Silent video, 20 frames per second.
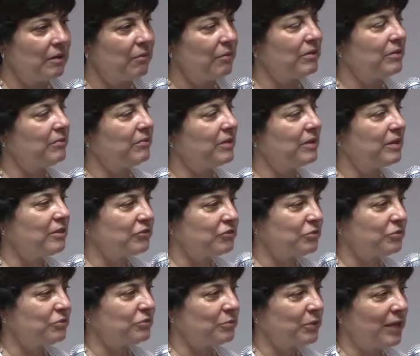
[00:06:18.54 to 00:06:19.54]
One of the
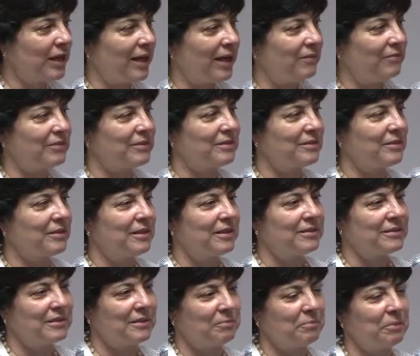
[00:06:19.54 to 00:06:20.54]
issues we have
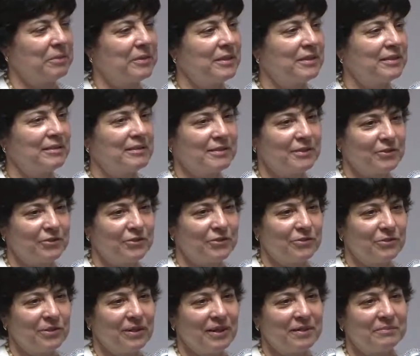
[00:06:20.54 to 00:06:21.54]
is a political
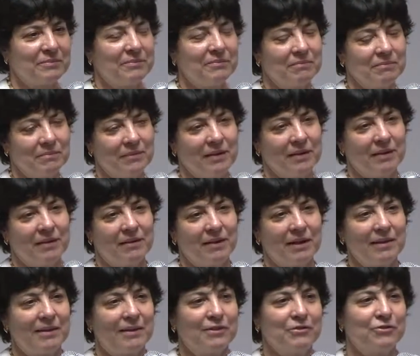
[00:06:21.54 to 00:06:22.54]
issue that
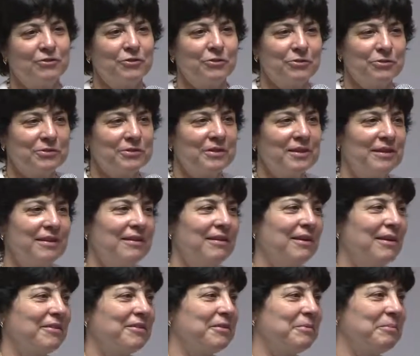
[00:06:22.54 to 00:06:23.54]
I think Jews
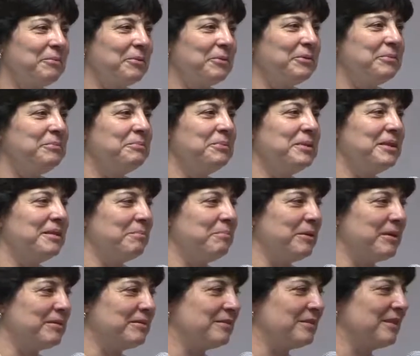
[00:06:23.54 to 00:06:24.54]
would be the
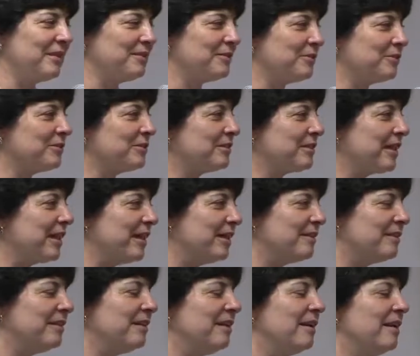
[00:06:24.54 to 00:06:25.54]
best to
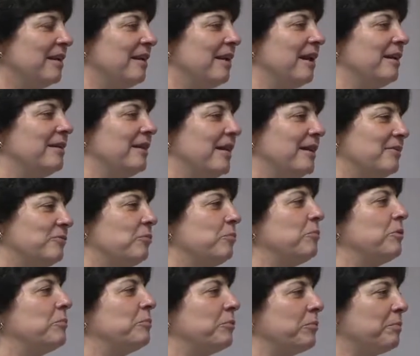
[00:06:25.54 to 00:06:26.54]
understand, and that is
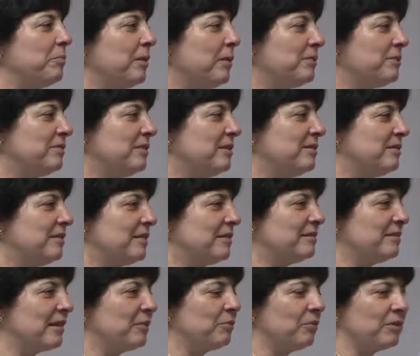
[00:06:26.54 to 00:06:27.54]
when we proposed this, they
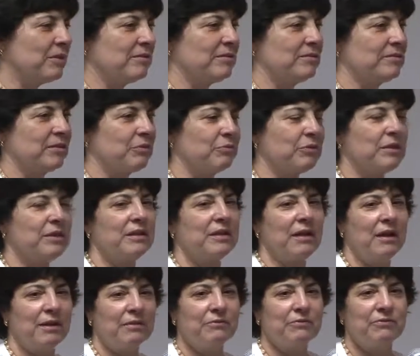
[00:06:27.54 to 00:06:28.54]
said, well, this is a
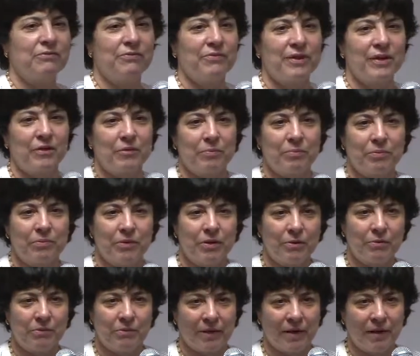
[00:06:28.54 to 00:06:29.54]
really unfair
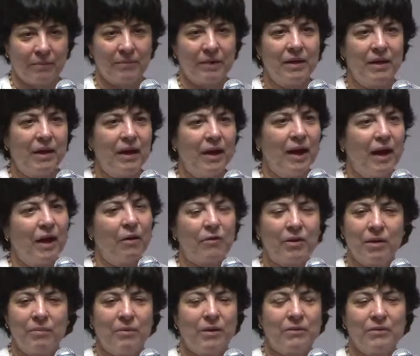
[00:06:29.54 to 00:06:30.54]
program. How
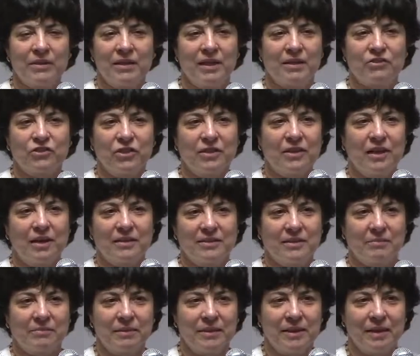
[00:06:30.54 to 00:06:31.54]
come only
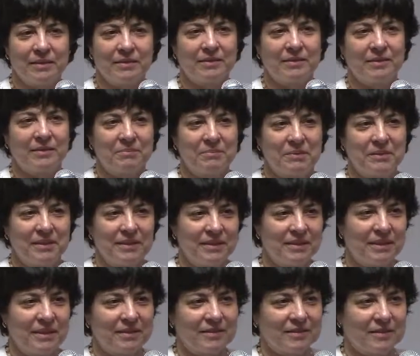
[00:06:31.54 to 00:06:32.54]
Ashkenazim get to be
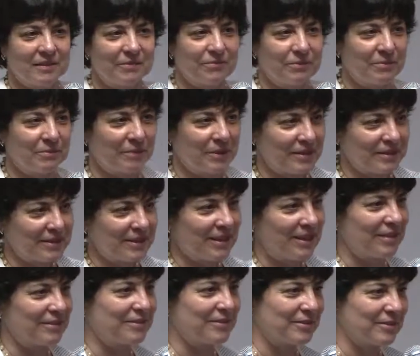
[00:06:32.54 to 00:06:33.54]
tested for breast
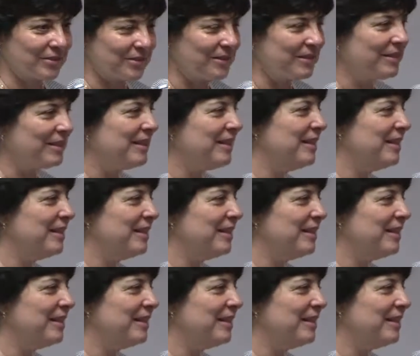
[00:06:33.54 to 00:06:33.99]
cancer?